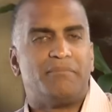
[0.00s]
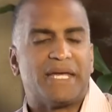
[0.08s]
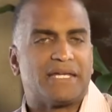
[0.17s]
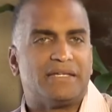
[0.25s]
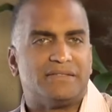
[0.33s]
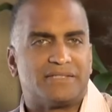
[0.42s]

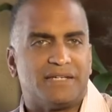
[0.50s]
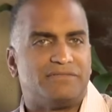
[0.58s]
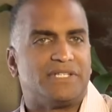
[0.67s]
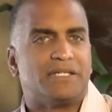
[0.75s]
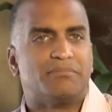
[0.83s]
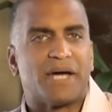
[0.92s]
banking
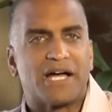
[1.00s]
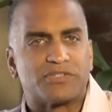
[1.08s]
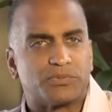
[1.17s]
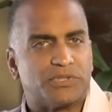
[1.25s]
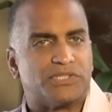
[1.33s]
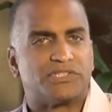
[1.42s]
safety and
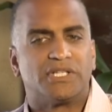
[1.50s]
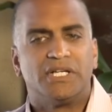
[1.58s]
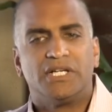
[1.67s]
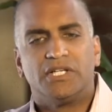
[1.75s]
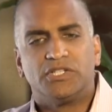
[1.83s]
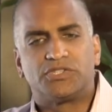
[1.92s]
passwords.
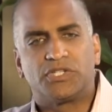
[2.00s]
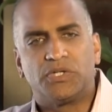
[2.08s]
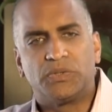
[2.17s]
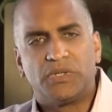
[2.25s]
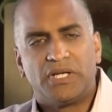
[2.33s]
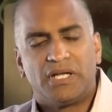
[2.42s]

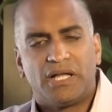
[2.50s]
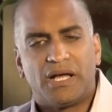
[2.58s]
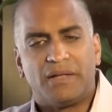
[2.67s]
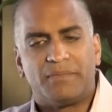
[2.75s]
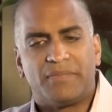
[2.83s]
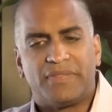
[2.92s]
So
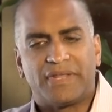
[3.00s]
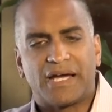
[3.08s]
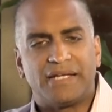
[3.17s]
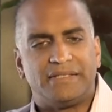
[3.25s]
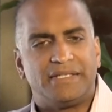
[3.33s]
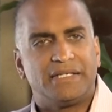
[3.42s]
the
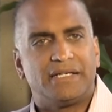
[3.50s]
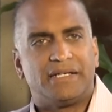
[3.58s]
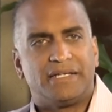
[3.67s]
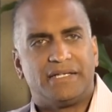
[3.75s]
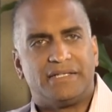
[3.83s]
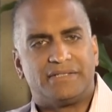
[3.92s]

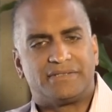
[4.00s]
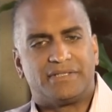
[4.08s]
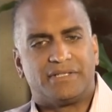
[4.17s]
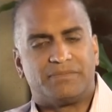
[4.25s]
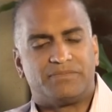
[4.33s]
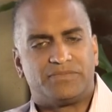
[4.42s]
idea is
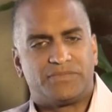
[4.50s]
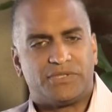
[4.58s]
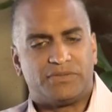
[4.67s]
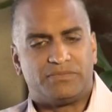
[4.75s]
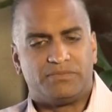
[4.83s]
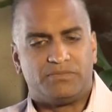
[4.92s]
to
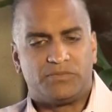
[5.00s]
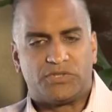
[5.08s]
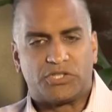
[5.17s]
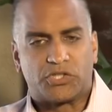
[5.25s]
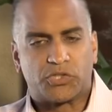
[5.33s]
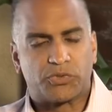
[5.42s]

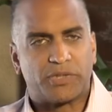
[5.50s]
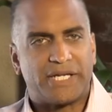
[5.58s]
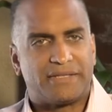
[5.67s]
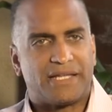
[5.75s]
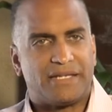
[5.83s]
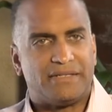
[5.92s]

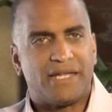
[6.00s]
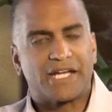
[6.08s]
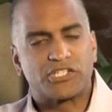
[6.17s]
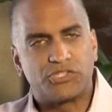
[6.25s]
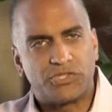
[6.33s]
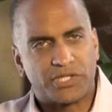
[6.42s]
create that
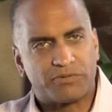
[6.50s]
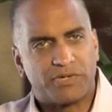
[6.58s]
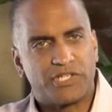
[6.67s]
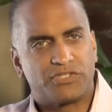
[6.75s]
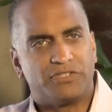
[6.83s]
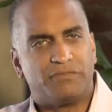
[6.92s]
next
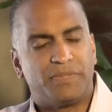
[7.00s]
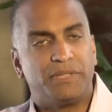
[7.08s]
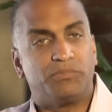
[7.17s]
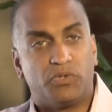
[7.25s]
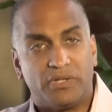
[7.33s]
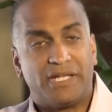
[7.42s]
generation of
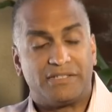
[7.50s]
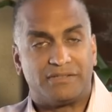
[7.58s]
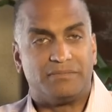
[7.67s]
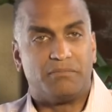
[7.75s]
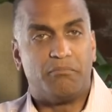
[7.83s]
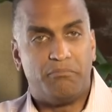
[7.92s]
people, as in